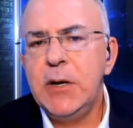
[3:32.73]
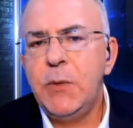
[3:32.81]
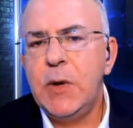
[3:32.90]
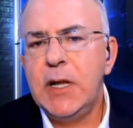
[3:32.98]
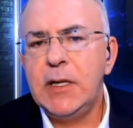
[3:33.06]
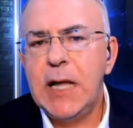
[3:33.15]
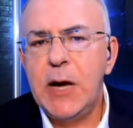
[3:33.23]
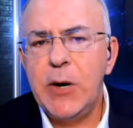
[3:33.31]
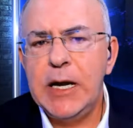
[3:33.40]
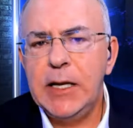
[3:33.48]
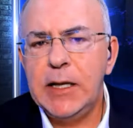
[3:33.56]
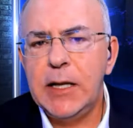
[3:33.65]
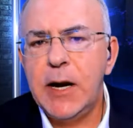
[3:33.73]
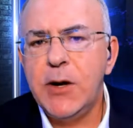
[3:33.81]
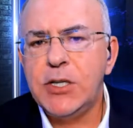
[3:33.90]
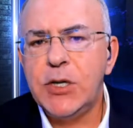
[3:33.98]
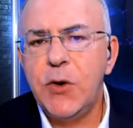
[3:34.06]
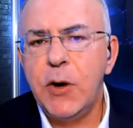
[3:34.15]
while allowing
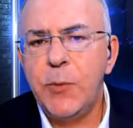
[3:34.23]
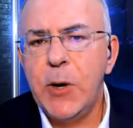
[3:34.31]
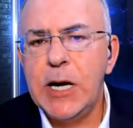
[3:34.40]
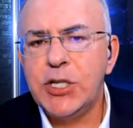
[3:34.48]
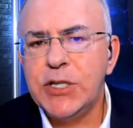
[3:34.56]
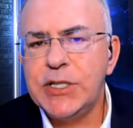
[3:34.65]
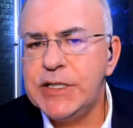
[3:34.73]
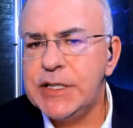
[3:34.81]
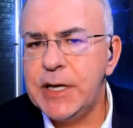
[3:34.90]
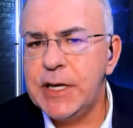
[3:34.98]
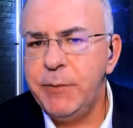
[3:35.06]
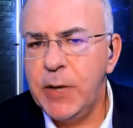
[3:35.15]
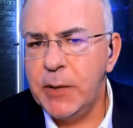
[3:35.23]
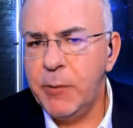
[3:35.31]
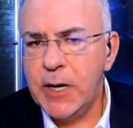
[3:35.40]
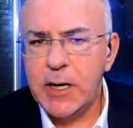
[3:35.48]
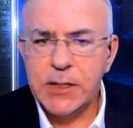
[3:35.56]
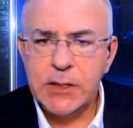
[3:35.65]
large corporations and big
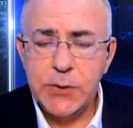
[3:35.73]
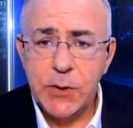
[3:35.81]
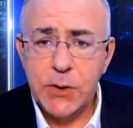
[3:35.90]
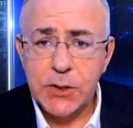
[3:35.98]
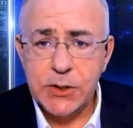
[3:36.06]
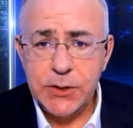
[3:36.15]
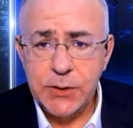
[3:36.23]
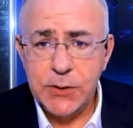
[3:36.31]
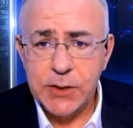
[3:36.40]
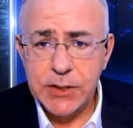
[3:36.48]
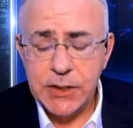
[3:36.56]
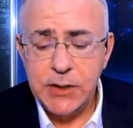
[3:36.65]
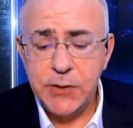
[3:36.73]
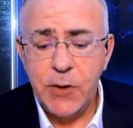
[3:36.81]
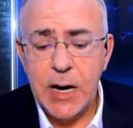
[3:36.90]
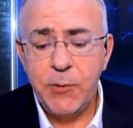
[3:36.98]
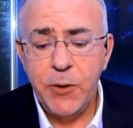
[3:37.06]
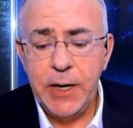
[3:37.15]
box stores to continue
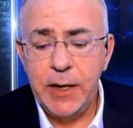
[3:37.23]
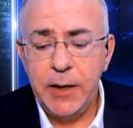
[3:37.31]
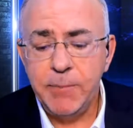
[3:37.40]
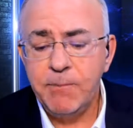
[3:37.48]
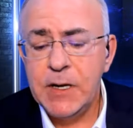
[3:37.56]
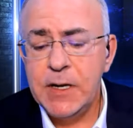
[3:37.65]
operating.